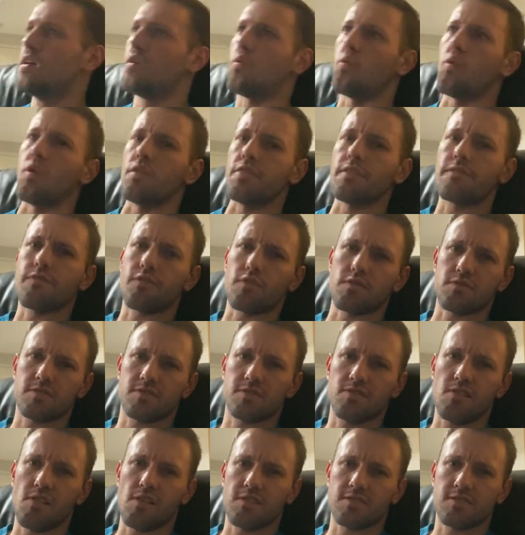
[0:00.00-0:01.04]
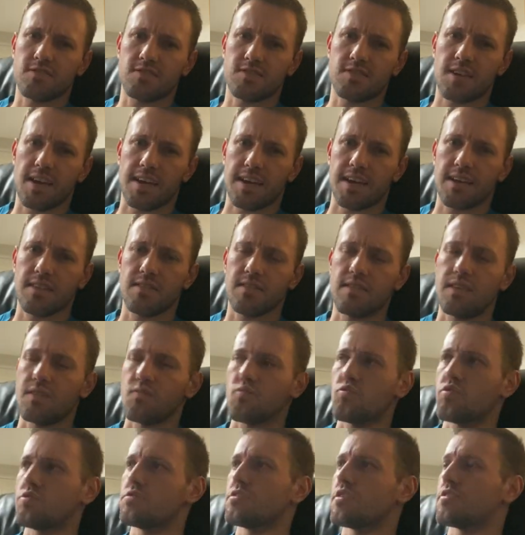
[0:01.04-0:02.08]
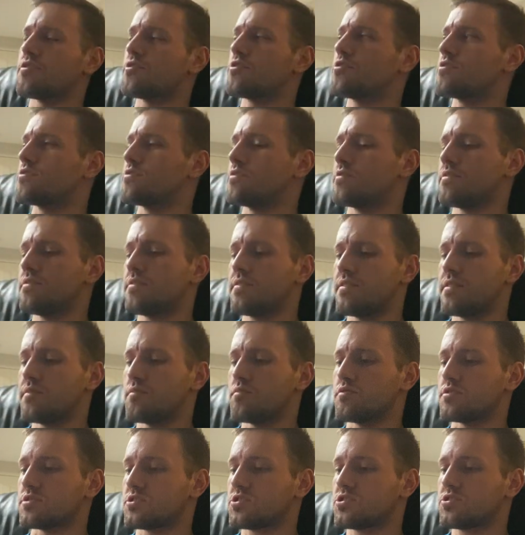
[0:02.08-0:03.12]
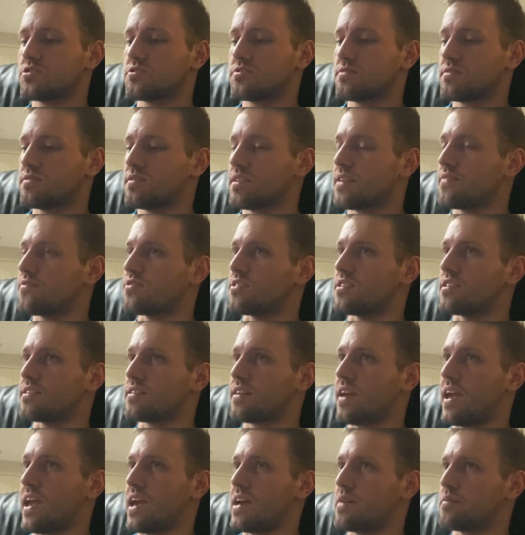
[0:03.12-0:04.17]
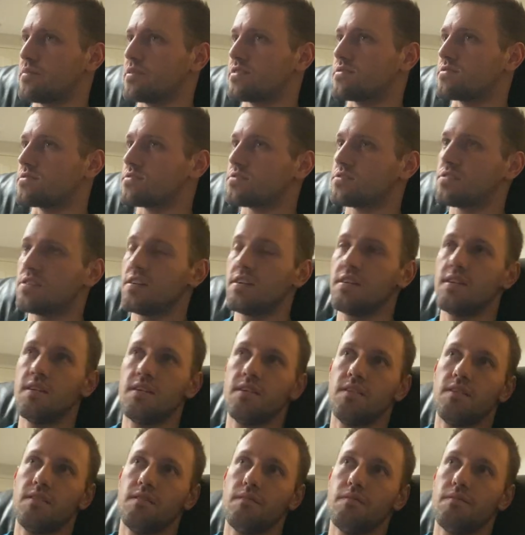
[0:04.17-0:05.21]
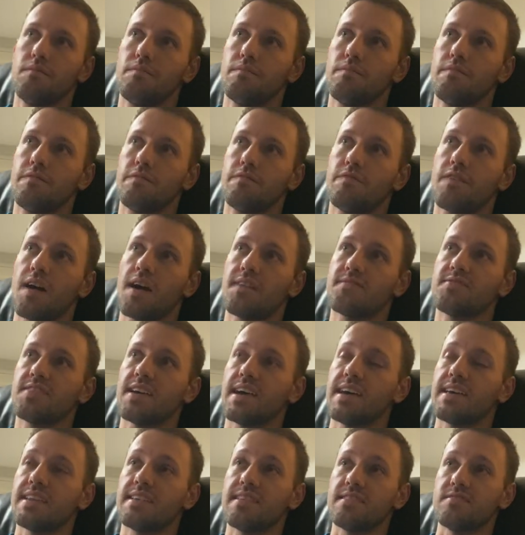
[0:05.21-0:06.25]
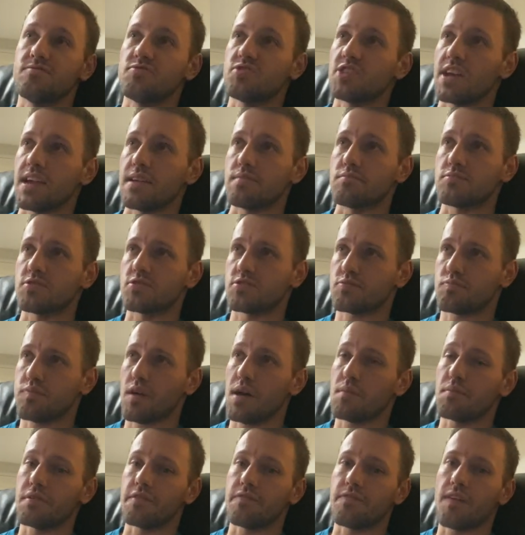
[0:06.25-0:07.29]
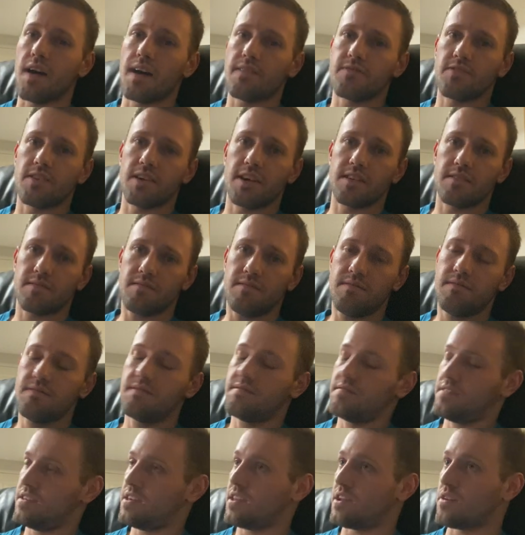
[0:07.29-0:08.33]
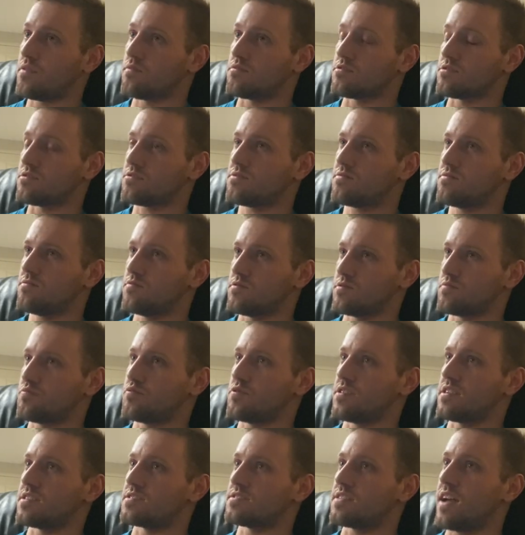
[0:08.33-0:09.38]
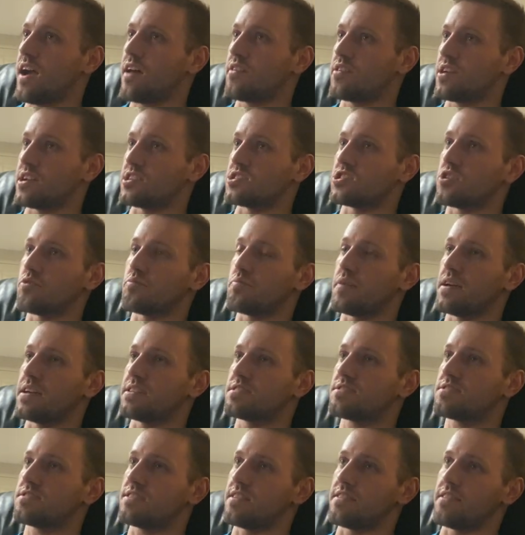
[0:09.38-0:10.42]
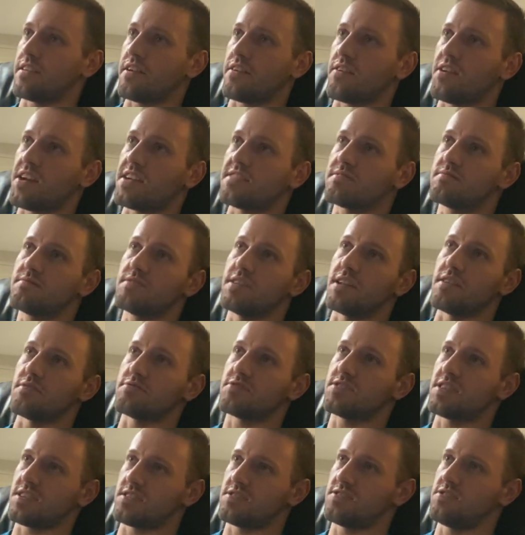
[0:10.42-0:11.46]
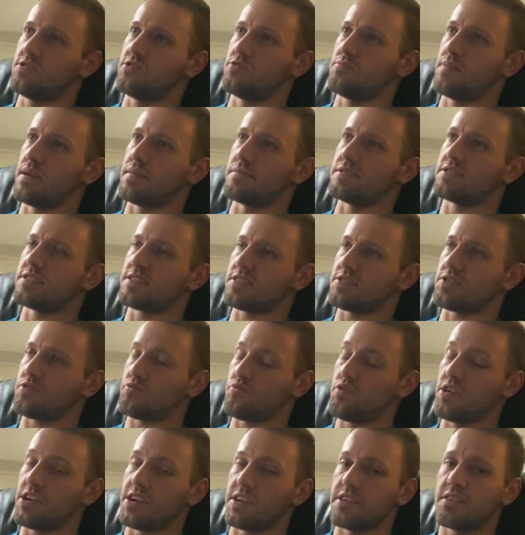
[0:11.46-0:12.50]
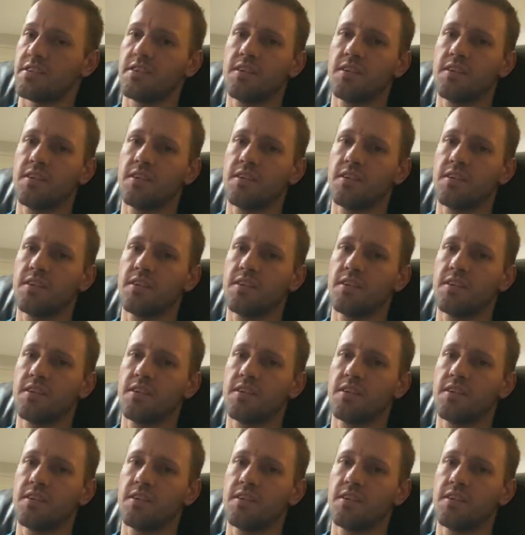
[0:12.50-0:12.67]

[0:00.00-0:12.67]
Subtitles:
Won the first, lost the second, and then won the third, which, given that Cam is 5'10", and James is probably 5'10", was pretty astounding. Joe Pate's sitting there at 6'2", maybe 6'3".